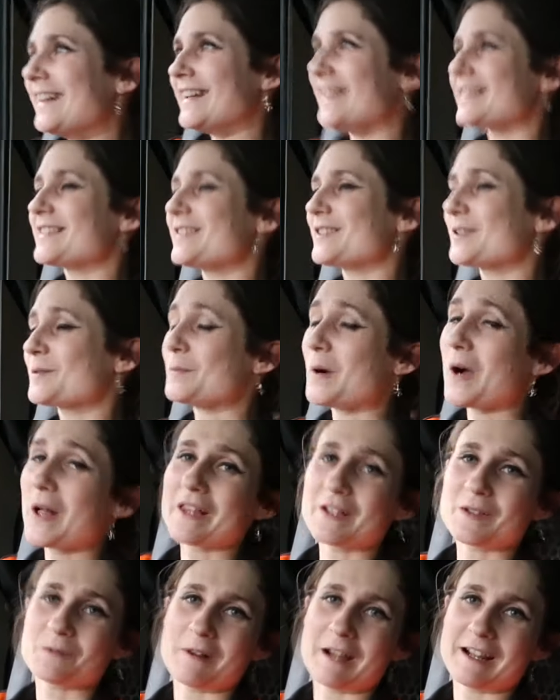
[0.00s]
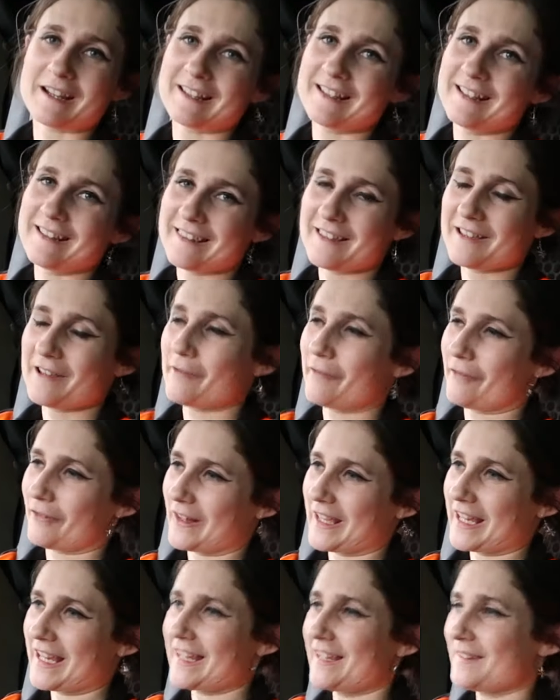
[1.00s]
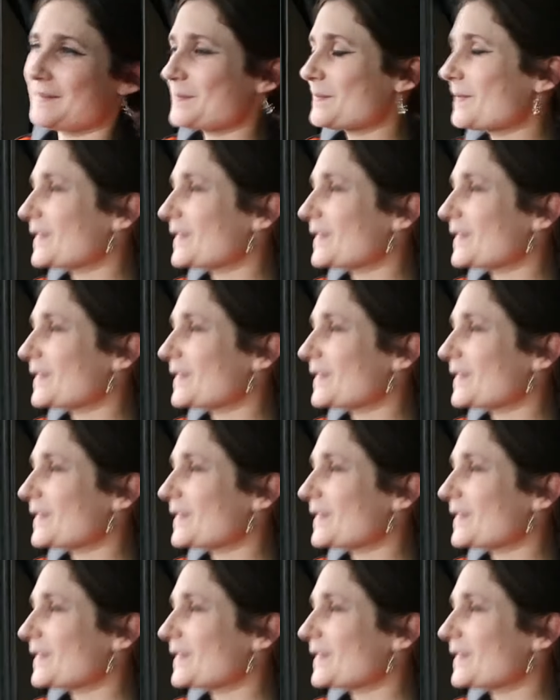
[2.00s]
It's the smallest wagon in their fleet,